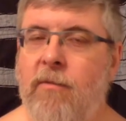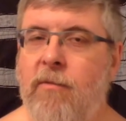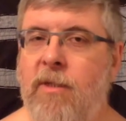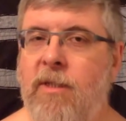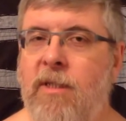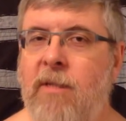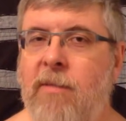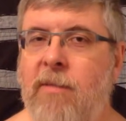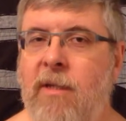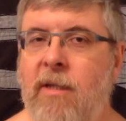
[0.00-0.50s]
We
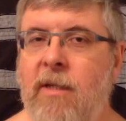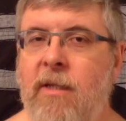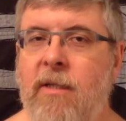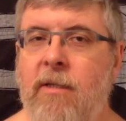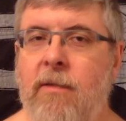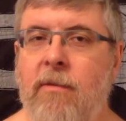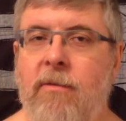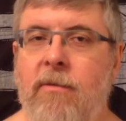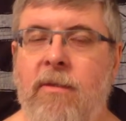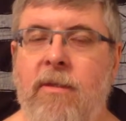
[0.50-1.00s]
typically
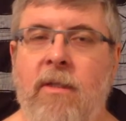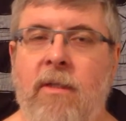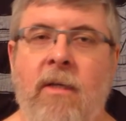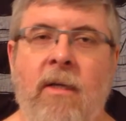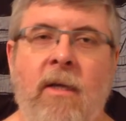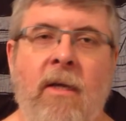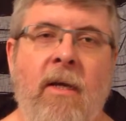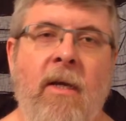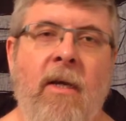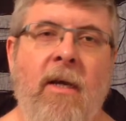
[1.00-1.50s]
use
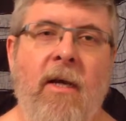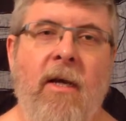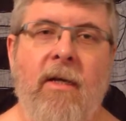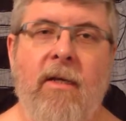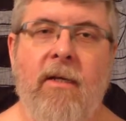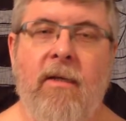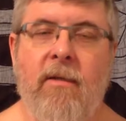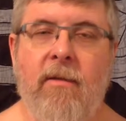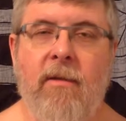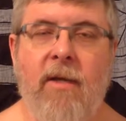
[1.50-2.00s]

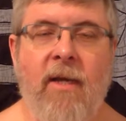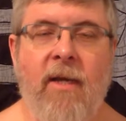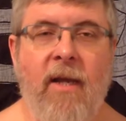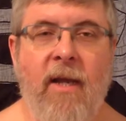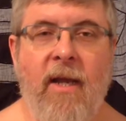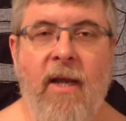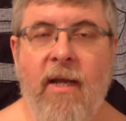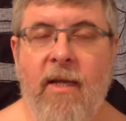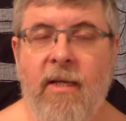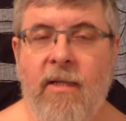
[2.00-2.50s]
an
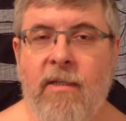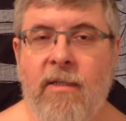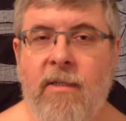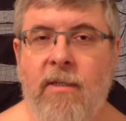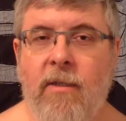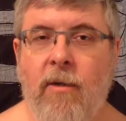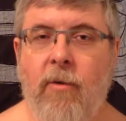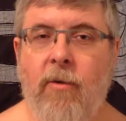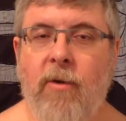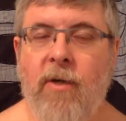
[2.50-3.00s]

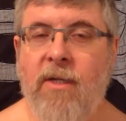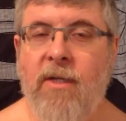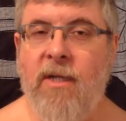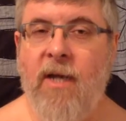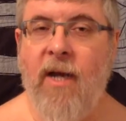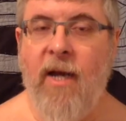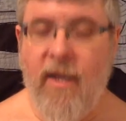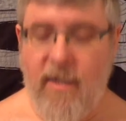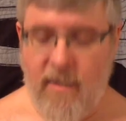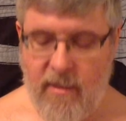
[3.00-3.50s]
X or a
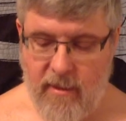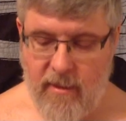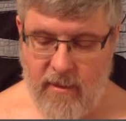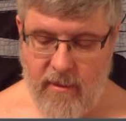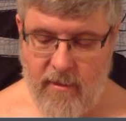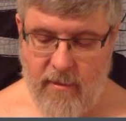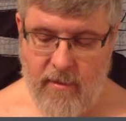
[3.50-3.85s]
dot.